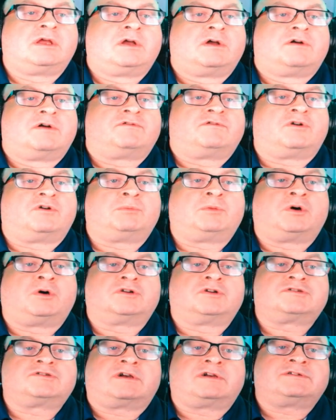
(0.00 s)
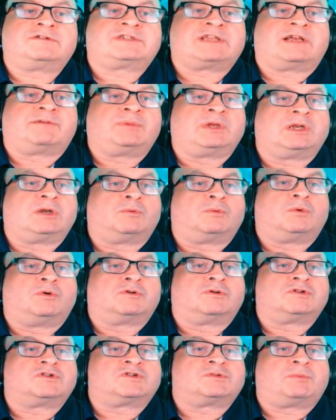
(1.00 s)
4 more drivers have been
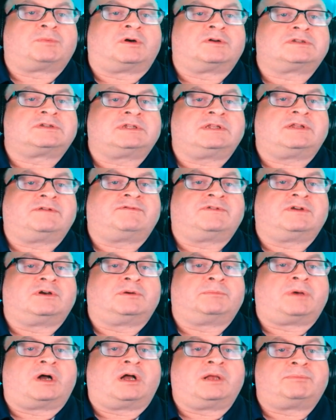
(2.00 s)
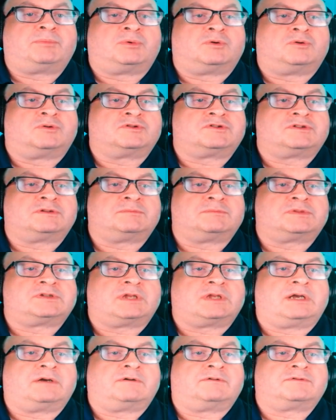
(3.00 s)
awarded spots in the field by Porsche
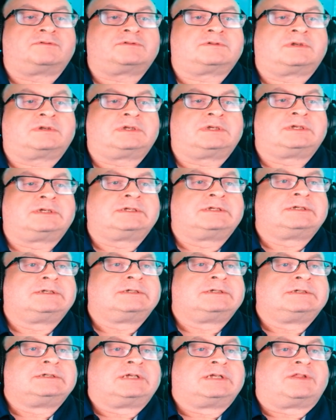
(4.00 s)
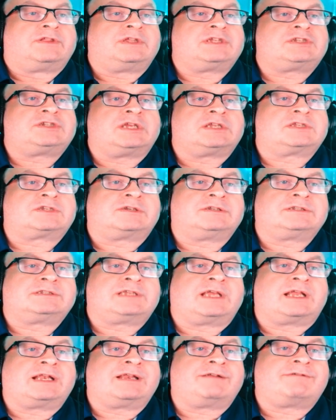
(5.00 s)
themselves. This year's
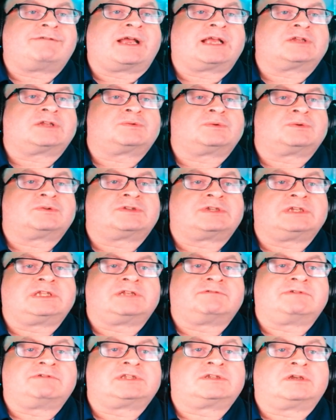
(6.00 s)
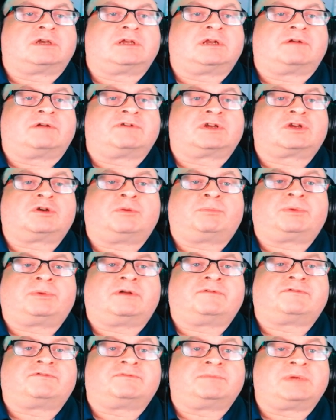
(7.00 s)
contender ranks will see the return of a
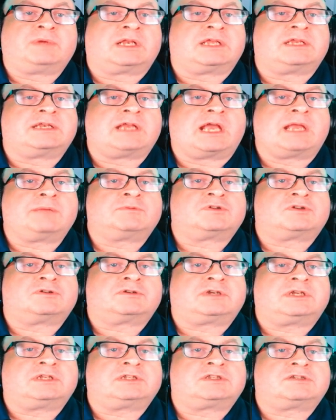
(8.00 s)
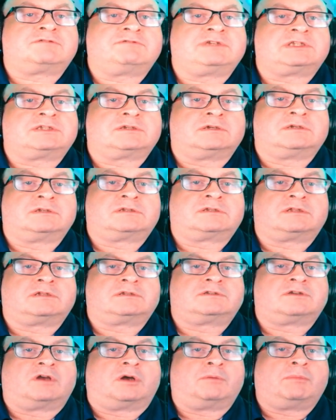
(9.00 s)
couple of familiar names looking to return to
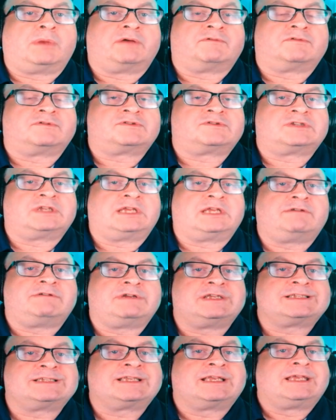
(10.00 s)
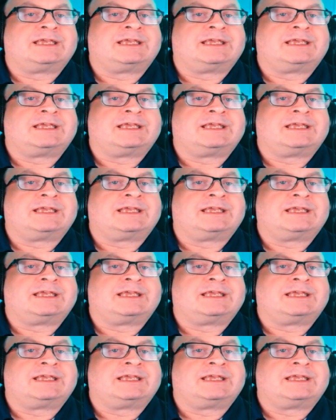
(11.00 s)
the top-level series.